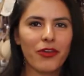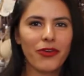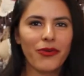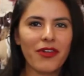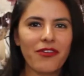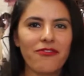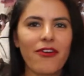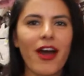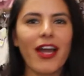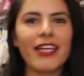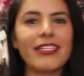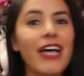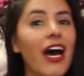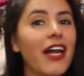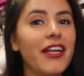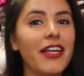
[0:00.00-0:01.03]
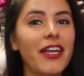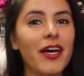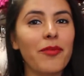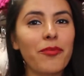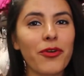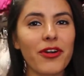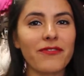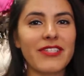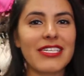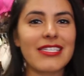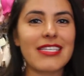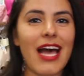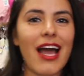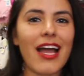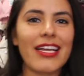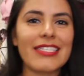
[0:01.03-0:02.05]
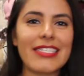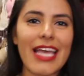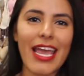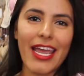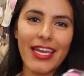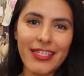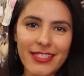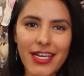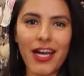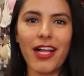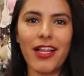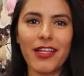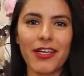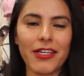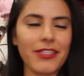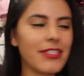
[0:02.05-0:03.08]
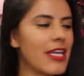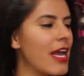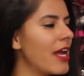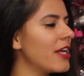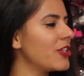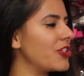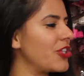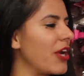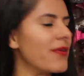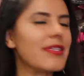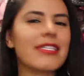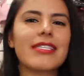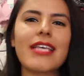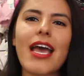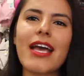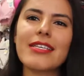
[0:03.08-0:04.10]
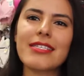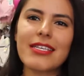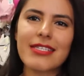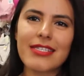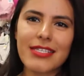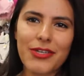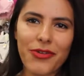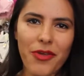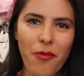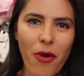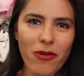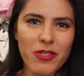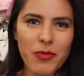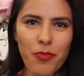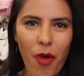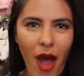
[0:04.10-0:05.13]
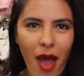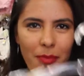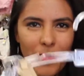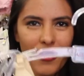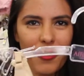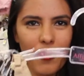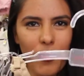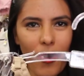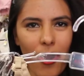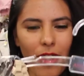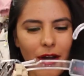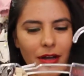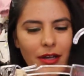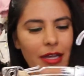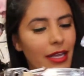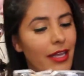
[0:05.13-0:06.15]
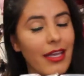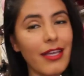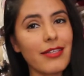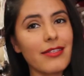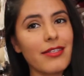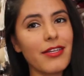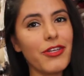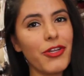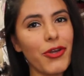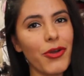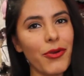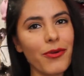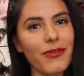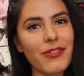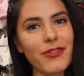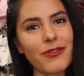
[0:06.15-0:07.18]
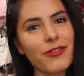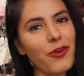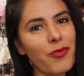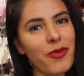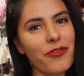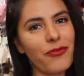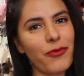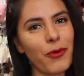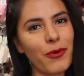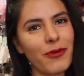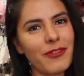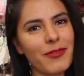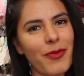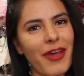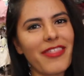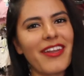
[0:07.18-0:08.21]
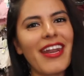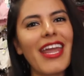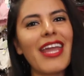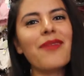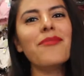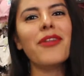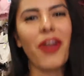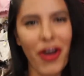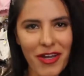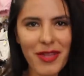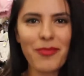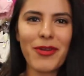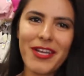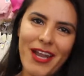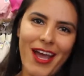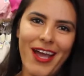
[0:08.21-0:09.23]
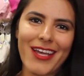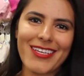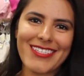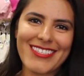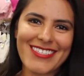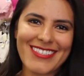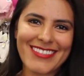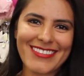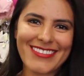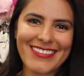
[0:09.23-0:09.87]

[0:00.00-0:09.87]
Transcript: while you can find a number of designs and colors, Sharon says still the most popular bra is the nude, so don't be fooled by the name Naughty But Nice.